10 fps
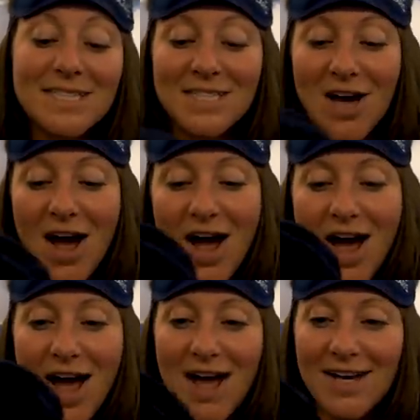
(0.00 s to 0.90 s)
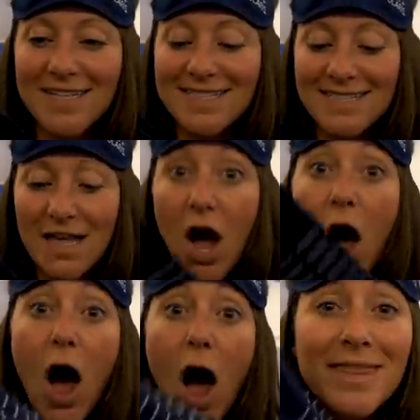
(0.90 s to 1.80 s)
socks,
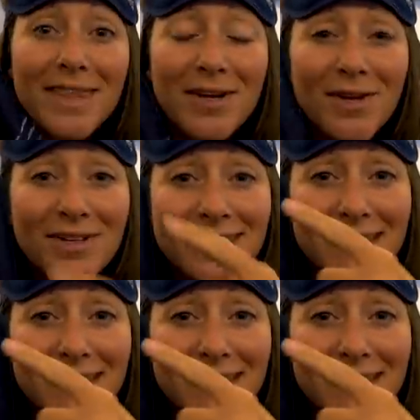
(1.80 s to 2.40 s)
little